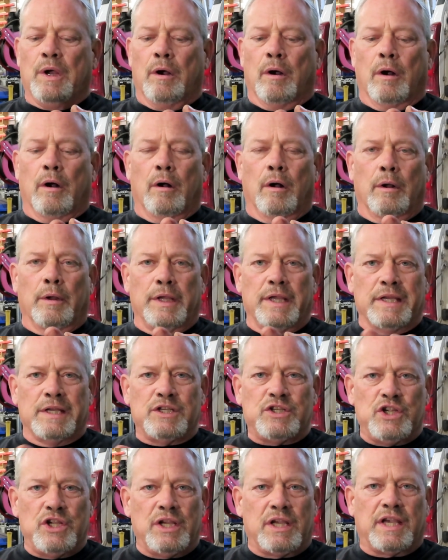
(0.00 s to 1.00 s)

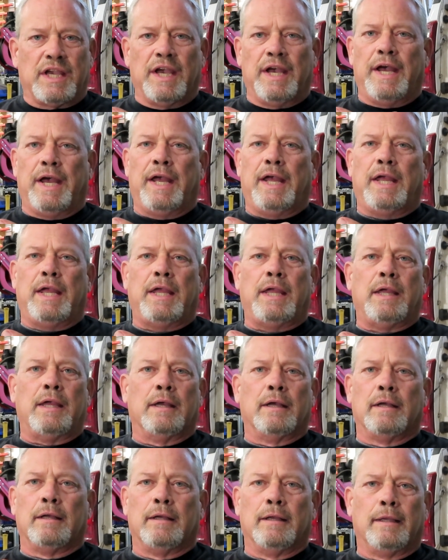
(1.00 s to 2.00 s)
NGK,
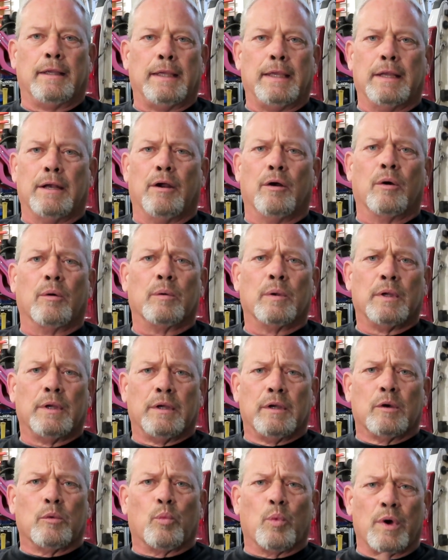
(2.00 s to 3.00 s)
you know,
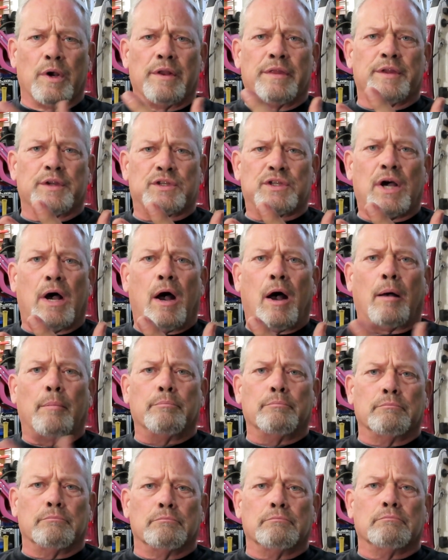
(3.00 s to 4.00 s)
one of the
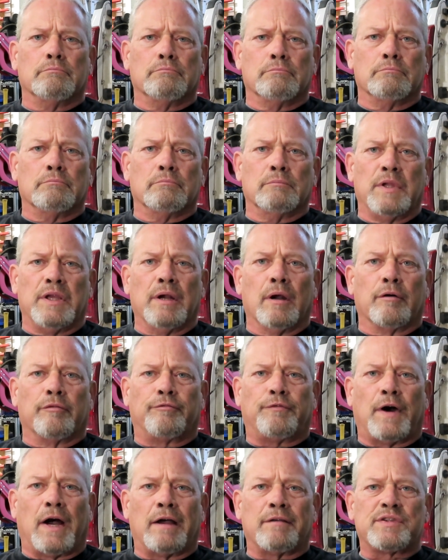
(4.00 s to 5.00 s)
top, you know,
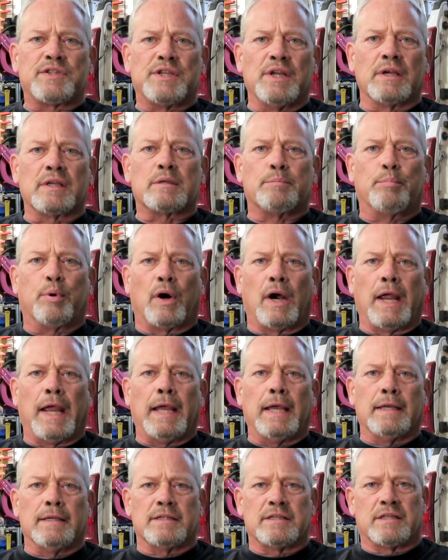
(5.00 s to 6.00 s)
5-6
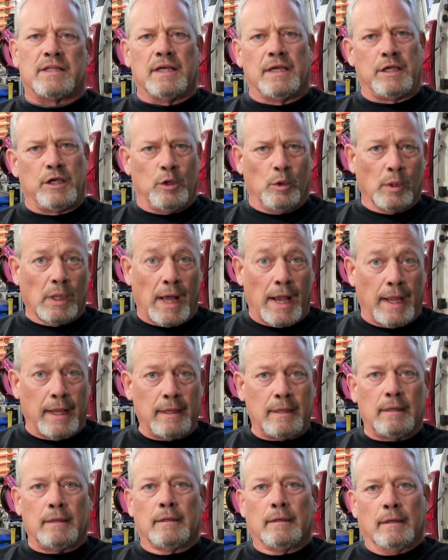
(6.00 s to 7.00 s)
brands that you
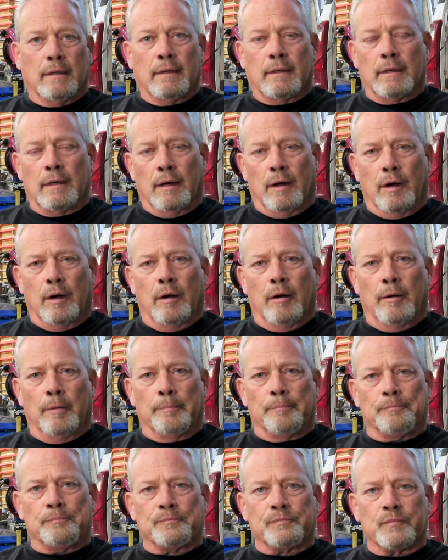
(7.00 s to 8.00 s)
like.
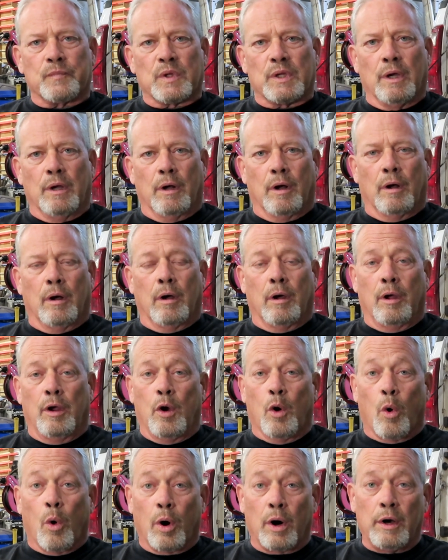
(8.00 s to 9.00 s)

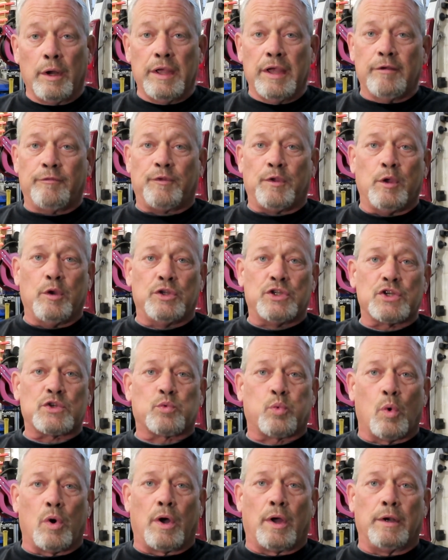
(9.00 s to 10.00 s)
Or if you
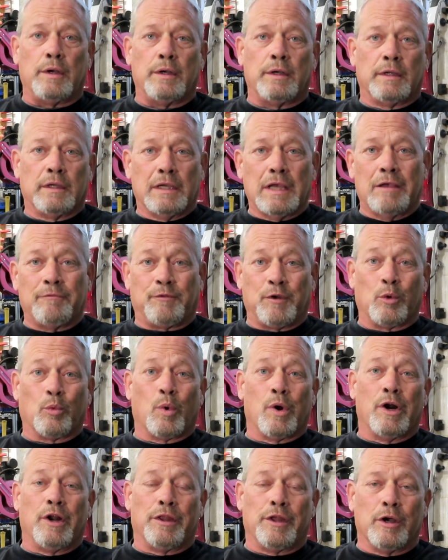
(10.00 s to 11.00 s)
just want, if you're
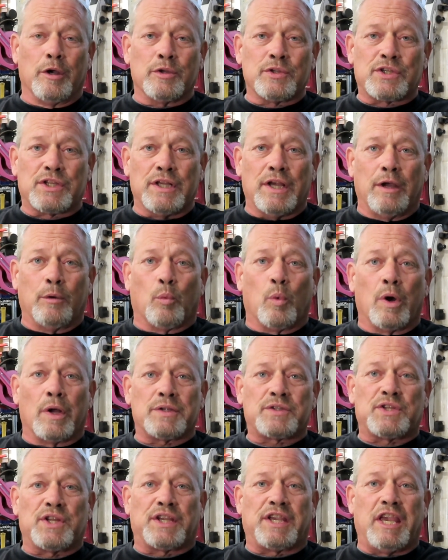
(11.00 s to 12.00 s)
one of those that
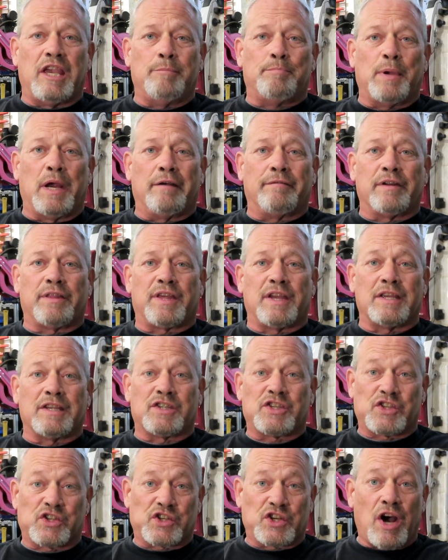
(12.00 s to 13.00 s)
wants to keep everything
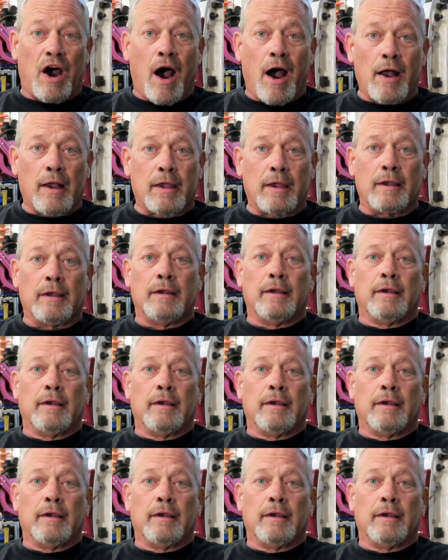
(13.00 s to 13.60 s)
stock